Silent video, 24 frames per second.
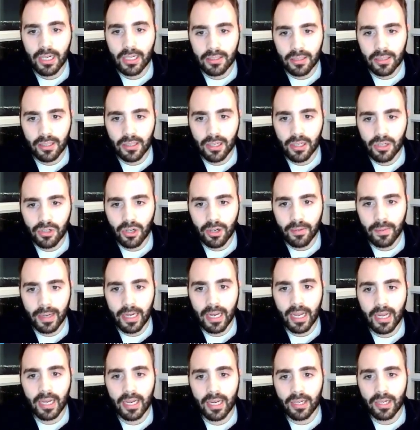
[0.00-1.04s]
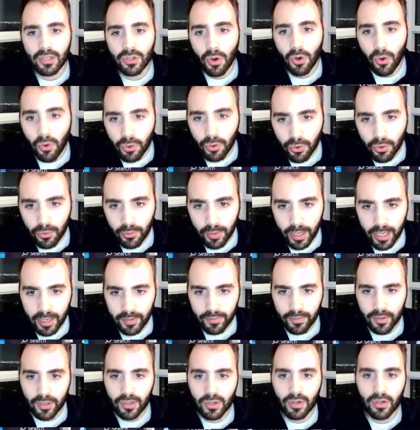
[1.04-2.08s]
to determine a total rate
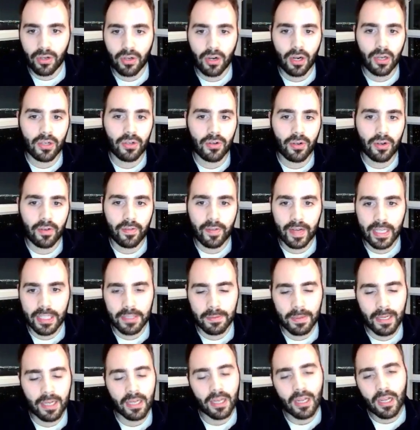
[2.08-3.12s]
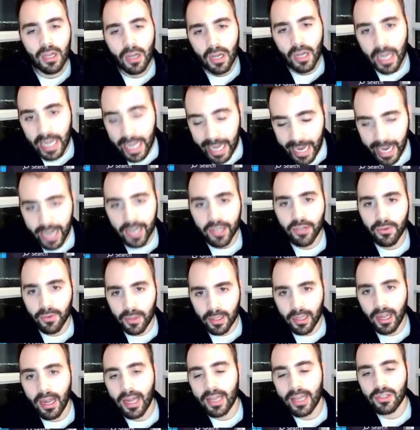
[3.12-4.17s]
of return on your investment
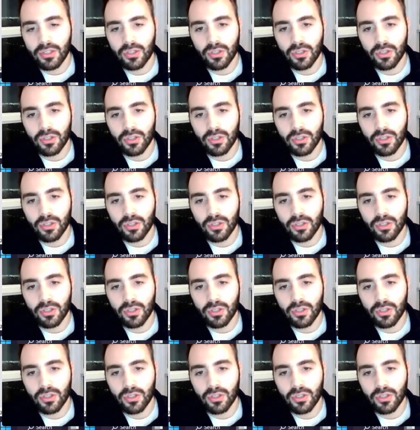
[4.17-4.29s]
annualized.